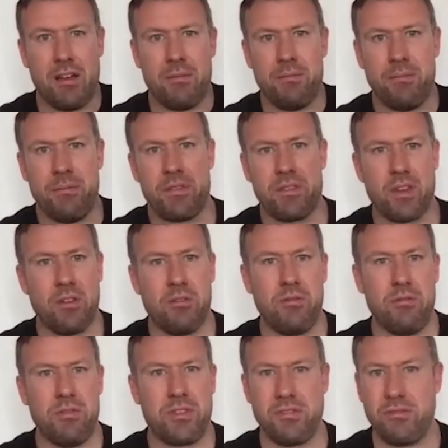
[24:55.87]
So
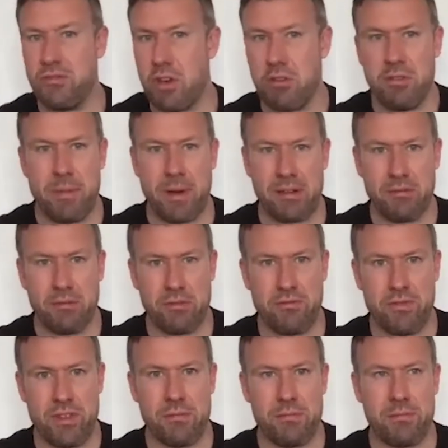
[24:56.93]
you know the bundle's
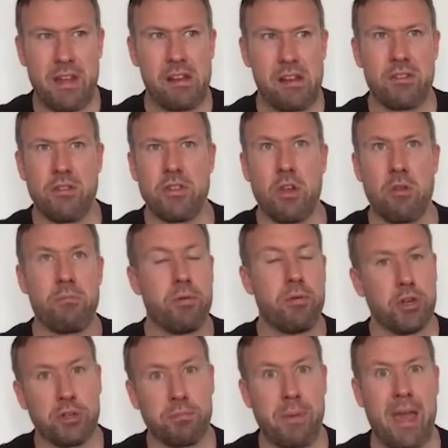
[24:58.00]
recent value, so you don't
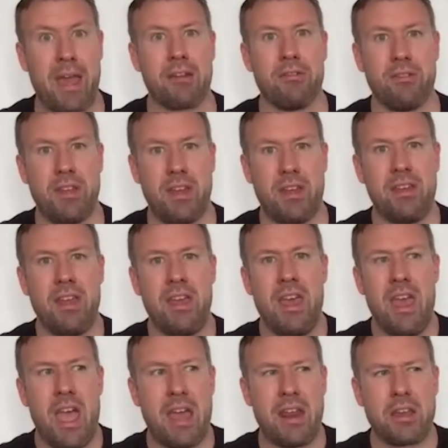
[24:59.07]
push back on it.
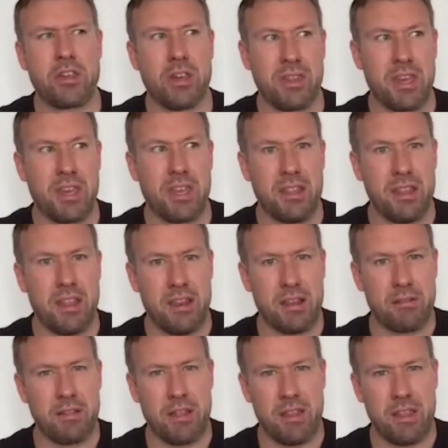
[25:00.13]
And actually, I think in
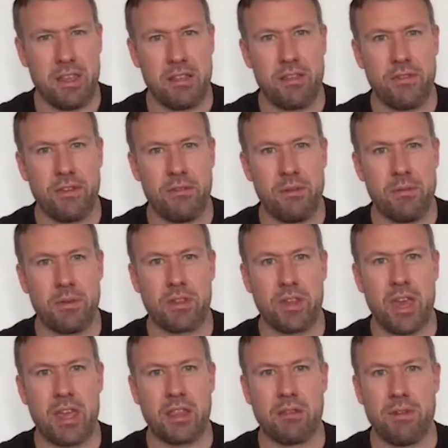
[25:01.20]
the interview, he was
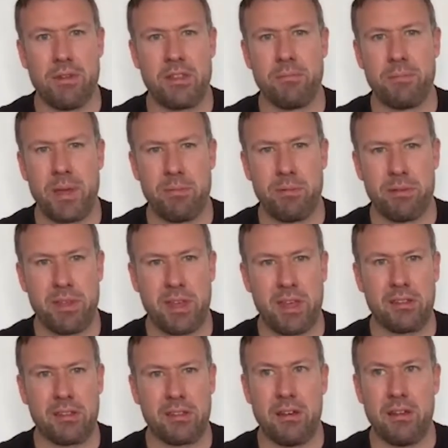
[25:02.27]
saying the reason people think
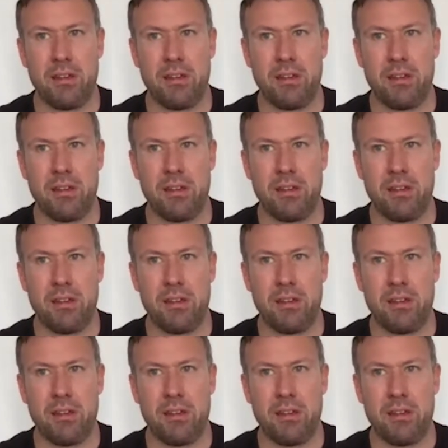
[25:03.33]
that